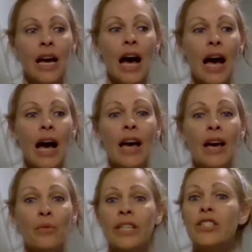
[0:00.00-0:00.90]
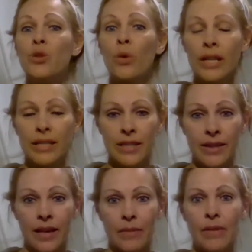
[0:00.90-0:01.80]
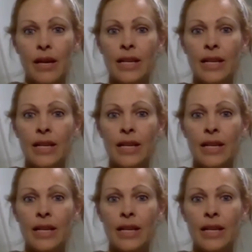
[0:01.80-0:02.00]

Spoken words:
I read stories to them,